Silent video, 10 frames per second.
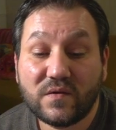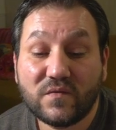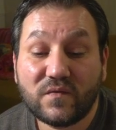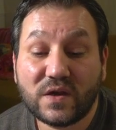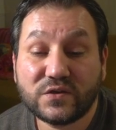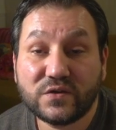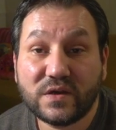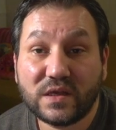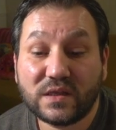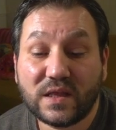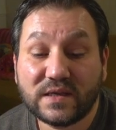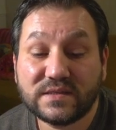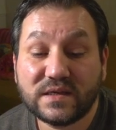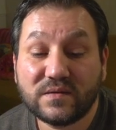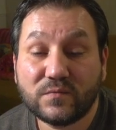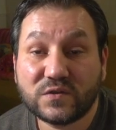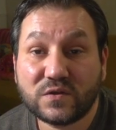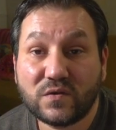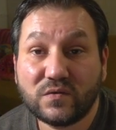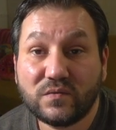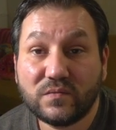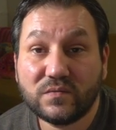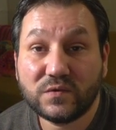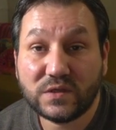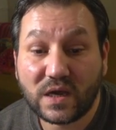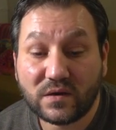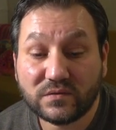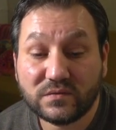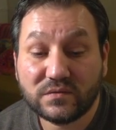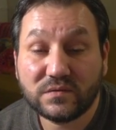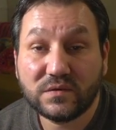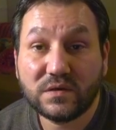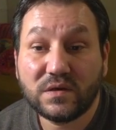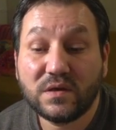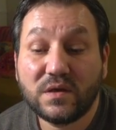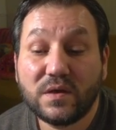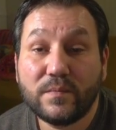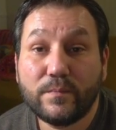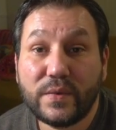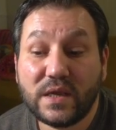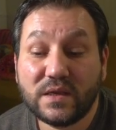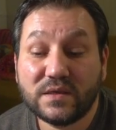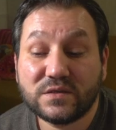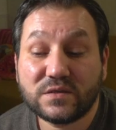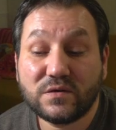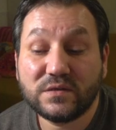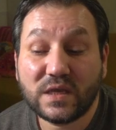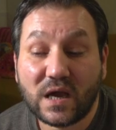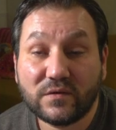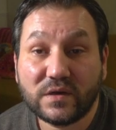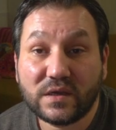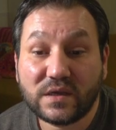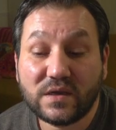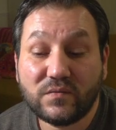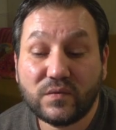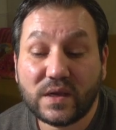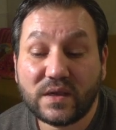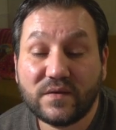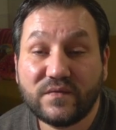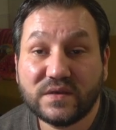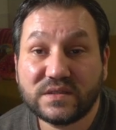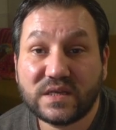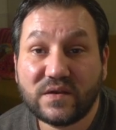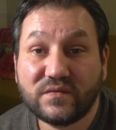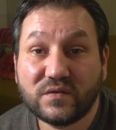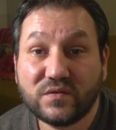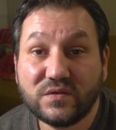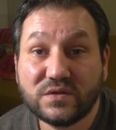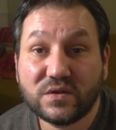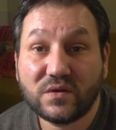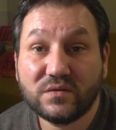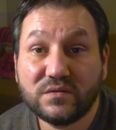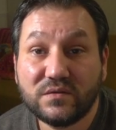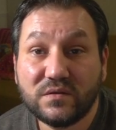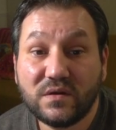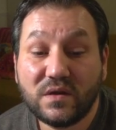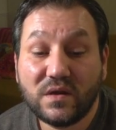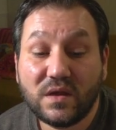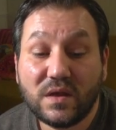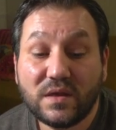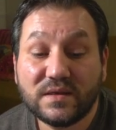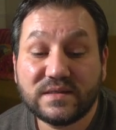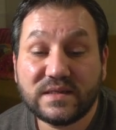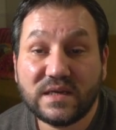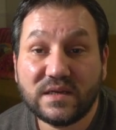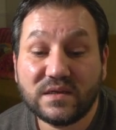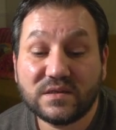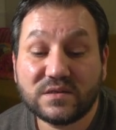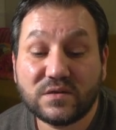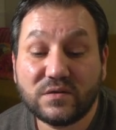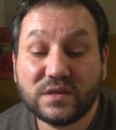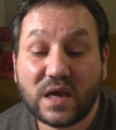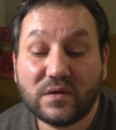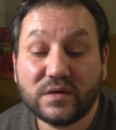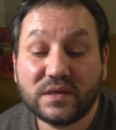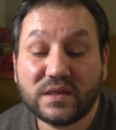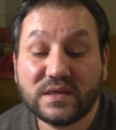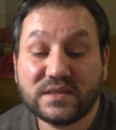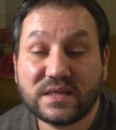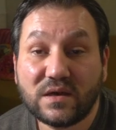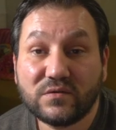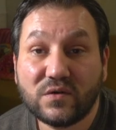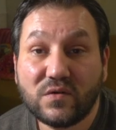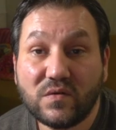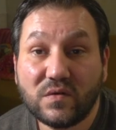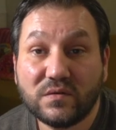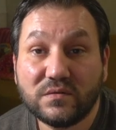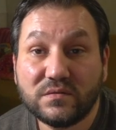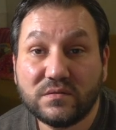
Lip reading: Flash your headlights and slow down. B. Slow down and give way if it's safe to do so. C. Slow down and then sound your horn.